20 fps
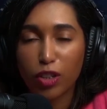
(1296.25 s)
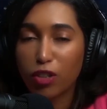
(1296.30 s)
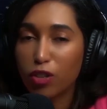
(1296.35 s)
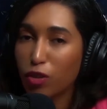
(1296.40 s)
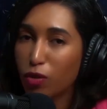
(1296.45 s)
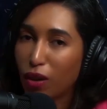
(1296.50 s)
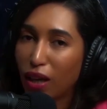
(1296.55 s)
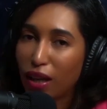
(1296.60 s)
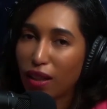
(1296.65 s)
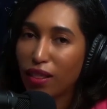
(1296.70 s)

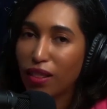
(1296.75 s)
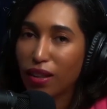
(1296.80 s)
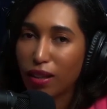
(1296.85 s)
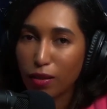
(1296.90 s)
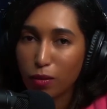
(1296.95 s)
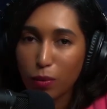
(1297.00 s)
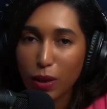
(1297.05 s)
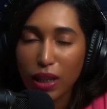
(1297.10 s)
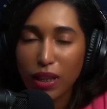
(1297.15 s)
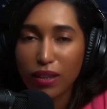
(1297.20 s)
strengths
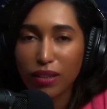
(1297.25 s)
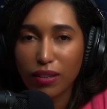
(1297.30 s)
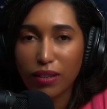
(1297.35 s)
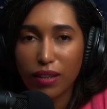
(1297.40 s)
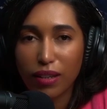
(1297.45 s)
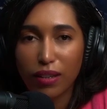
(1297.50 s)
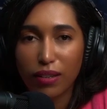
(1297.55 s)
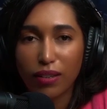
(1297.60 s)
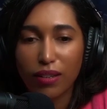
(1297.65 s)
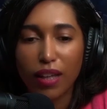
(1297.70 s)
and
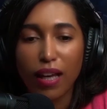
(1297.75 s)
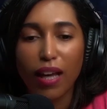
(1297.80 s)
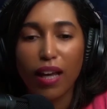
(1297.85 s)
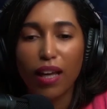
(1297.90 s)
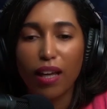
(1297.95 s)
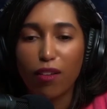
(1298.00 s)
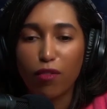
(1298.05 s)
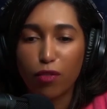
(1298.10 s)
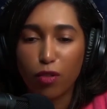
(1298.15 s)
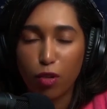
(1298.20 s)
weaknesses.
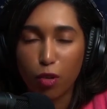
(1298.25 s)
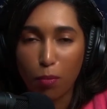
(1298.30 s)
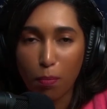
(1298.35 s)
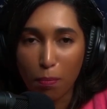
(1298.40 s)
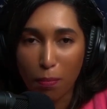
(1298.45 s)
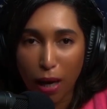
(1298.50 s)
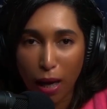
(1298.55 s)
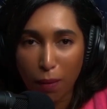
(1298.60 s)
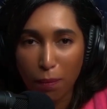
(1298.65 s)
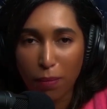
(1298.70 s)
If you
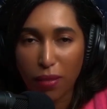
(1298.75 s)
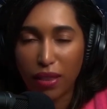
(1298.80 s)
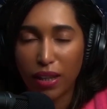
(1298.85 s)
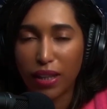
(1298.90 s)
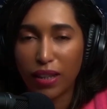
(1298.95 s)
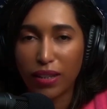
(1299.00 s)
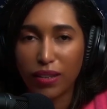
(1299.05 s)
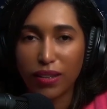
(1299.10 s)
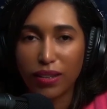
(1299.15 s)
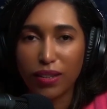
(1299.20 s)
map
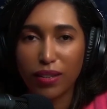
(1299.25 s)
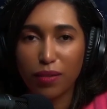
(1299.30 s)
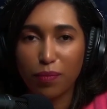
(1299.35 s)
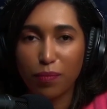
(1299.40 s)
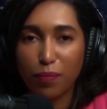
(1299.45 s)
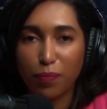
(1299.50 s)
this